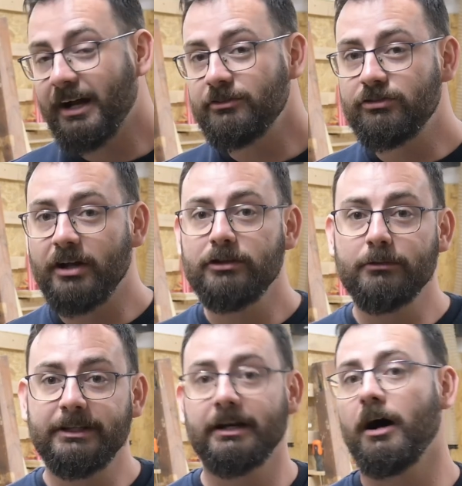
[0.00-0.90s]
they are
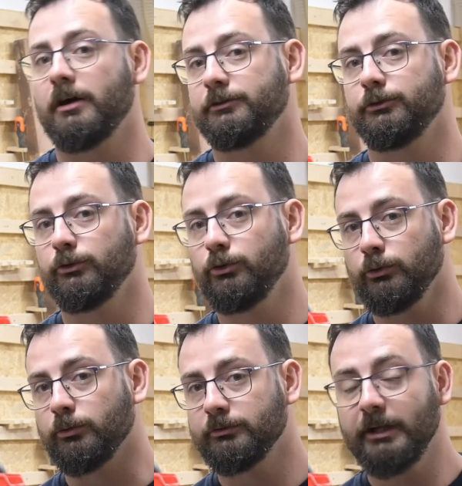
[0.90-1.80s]
genuinely hard to
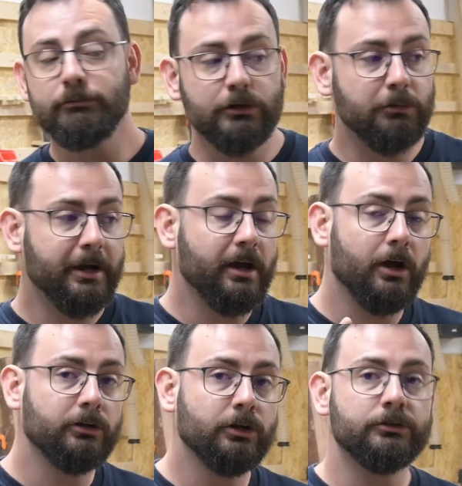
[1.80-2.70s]
do. They require
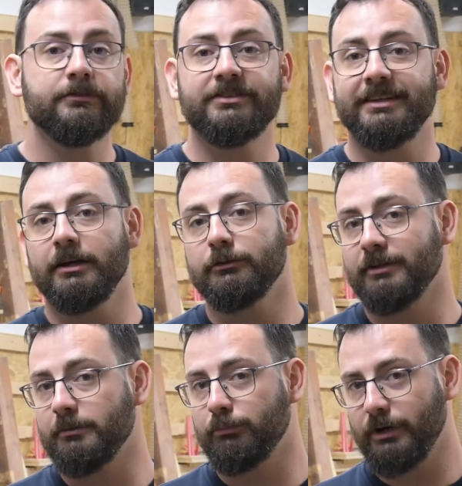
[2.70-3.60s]
a lot of skills
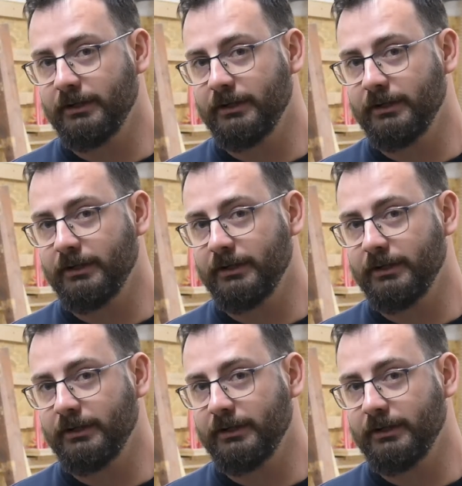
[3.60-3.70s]
and